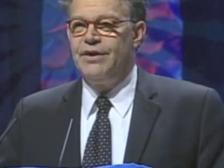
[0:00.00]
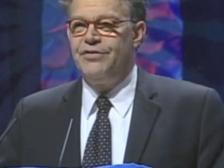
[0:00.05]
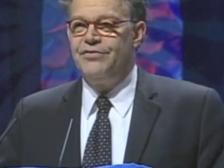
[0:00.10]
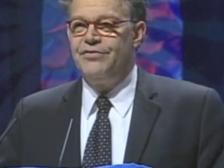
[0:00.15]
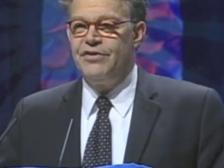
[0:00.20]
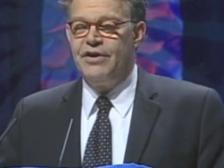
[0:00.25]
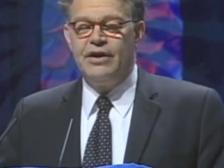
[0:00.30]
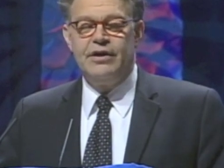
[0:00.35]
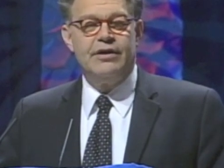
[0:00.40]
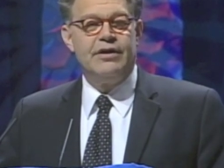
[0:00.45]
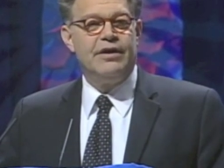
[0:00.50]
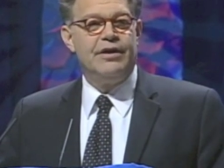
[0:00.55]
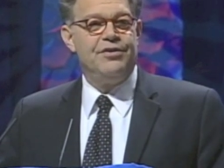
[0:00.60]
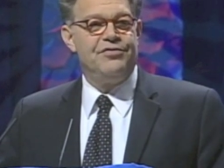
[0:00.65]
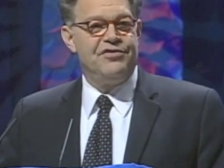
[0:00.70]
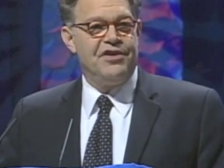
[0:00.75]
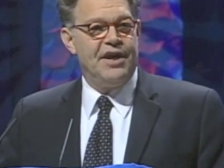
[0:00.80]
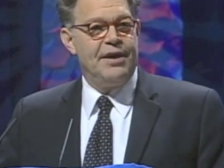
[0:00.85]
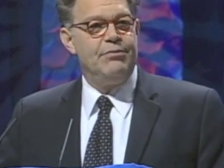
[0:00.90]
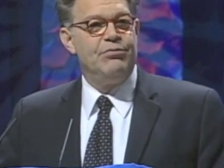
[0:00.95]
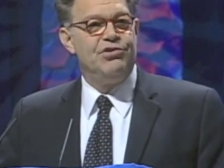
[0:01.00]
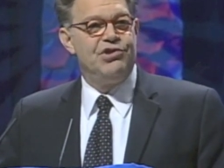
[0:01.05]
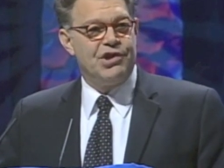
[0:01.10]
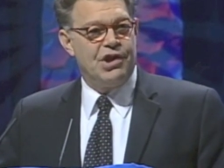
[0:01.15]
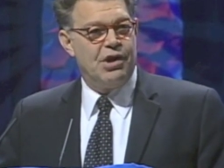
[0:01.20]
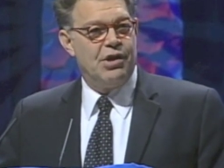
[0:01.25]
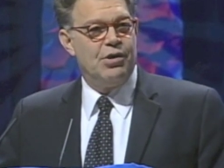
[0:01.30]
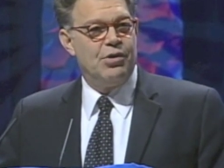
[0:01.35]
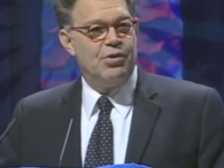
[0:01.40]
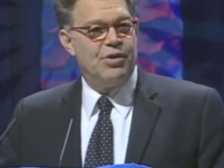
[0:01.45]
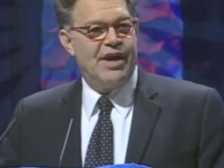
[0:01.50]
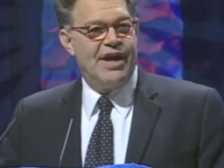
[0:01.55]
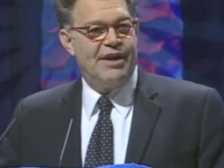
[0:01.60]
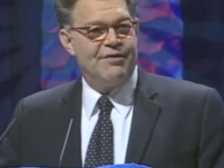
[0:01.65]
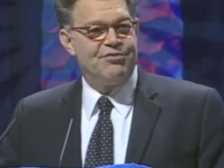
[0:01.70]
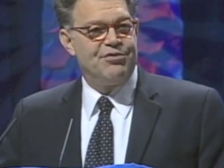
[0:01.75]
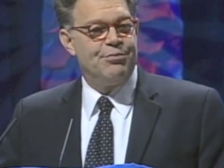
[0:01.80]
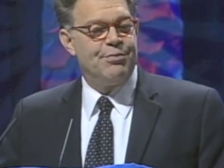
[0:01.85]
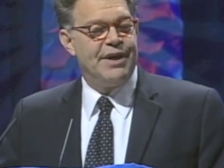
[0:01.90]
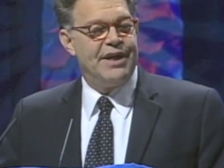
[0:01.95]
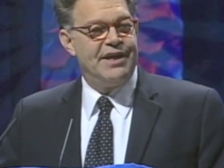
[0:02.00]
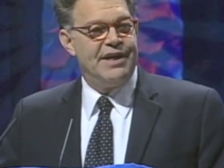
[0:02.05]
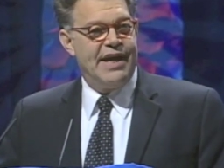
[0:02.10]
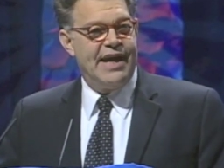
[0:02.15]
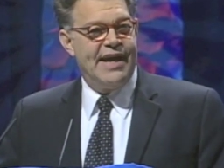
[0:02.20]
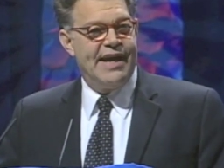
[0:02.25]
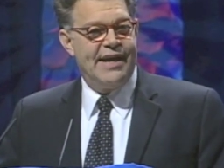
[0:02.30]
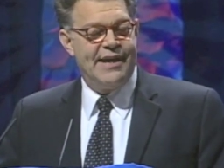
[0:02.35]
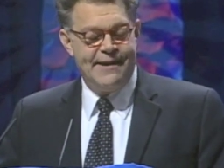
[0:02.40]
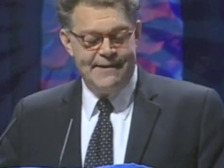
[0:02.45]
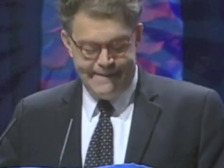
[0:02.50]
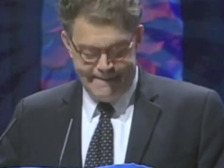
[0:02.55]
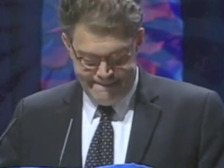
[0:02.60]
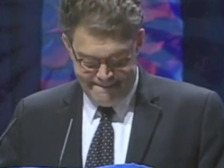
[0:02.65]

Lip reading: son is named Joe after my dad.